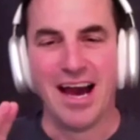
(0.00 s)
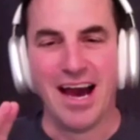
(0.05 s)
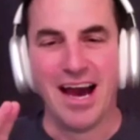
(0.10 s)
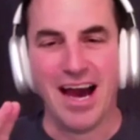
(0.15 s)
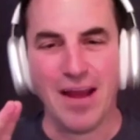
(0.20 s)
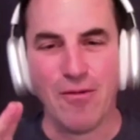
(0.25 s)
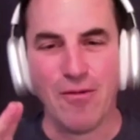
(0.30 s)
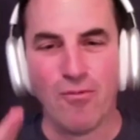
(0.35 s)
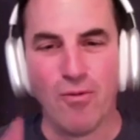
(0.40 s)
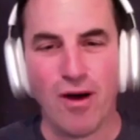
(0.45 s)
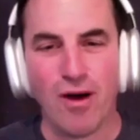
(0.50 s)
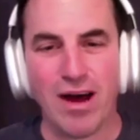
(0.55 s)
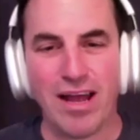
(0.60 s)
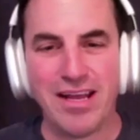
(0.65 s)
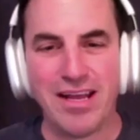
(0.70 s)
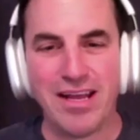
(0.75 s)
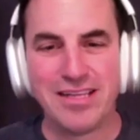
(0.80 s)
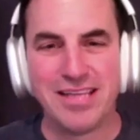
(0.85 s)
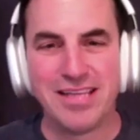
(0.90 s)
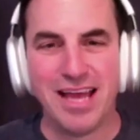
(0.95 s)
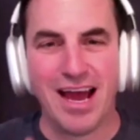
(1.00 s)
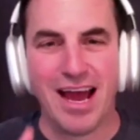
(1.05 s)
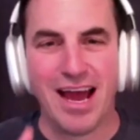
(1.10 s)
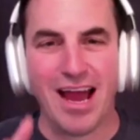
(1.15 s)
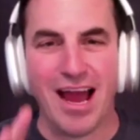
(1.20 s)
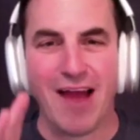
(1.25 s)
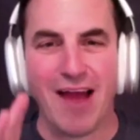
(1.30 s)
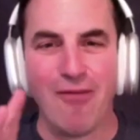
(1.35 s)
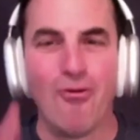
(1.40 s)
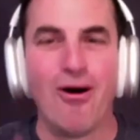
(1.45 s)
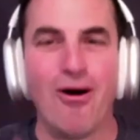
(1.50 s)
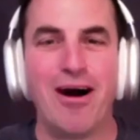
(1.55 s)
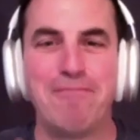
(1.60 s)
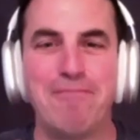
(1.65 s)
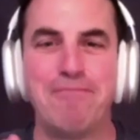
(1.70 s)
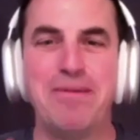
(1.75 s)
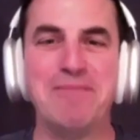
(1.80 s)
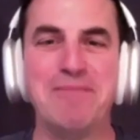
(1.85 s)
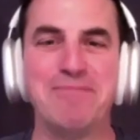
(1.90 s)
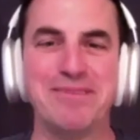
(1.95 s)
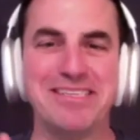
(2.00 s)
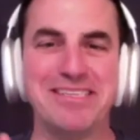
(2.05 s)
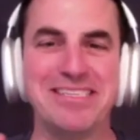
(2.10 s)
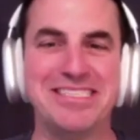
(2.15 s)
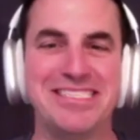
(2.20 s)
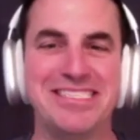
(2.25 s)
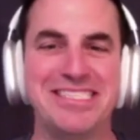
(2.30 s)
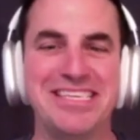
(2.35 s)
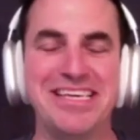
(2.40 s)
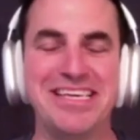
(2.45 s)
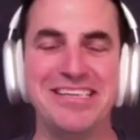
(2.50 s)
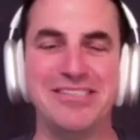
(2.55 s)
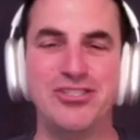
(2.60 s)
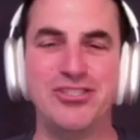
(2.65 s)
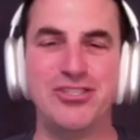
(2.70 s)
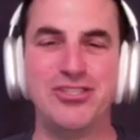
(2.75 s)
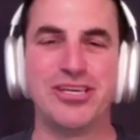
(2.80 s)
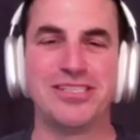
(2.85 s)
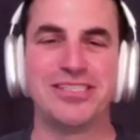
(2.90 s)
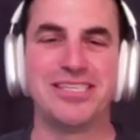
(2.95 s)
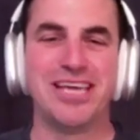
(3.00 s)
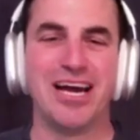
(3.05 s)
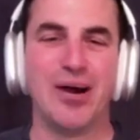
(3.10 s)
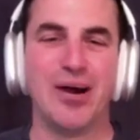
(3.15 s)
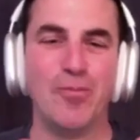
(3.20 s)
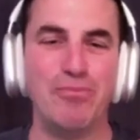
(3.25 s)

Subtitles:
I want people to see just how